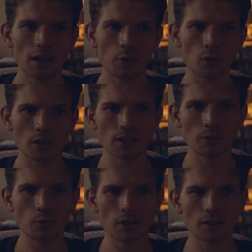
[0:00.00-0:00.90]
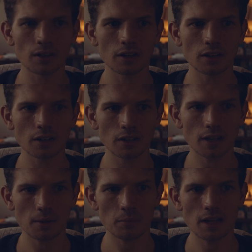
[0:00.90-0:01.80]
working with a
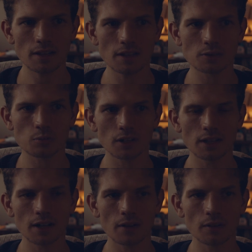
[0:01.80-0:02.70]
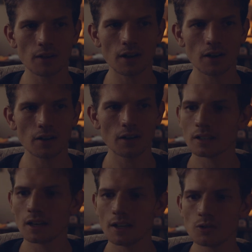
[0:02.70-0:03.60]
campaign that's working out in there.
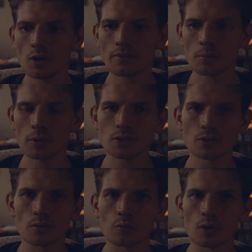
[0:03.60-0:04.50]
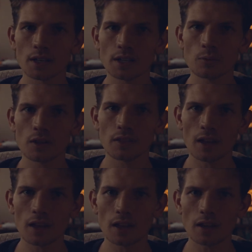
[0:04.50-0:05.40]
I do have the pleasure of working with
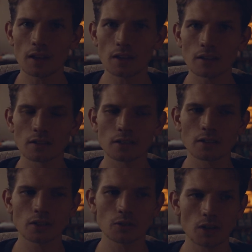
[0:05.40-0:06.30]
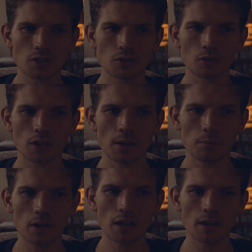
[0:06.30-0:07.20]
a congressional
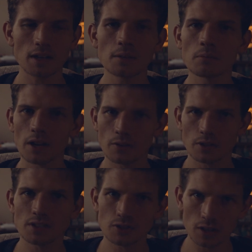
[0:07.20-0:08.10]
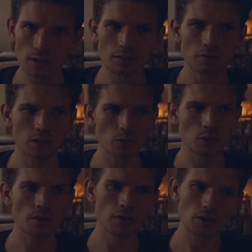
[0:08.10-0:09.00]
campaign in my own district,
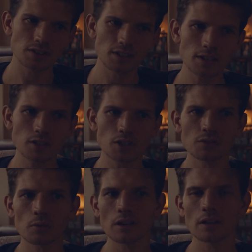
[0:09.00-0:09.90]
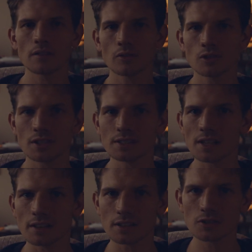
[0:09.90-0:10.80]
Victoria Vera Singh. She's running in Virginia's
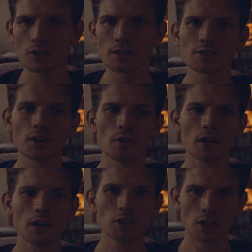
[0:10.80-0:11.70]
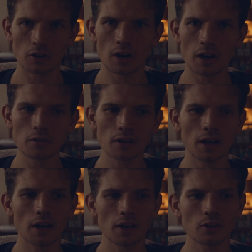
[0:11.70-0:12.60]
8th district, so check her out.
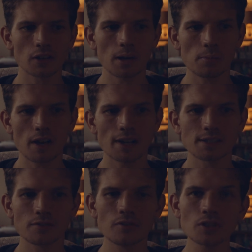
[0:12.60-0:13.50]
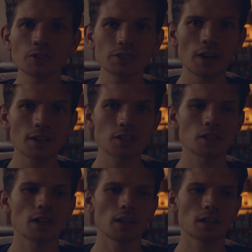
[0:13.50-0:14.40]
Her campaign has officially
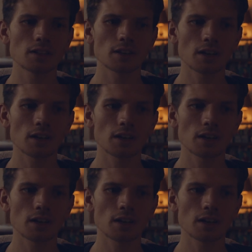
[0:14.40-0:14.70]
launched, and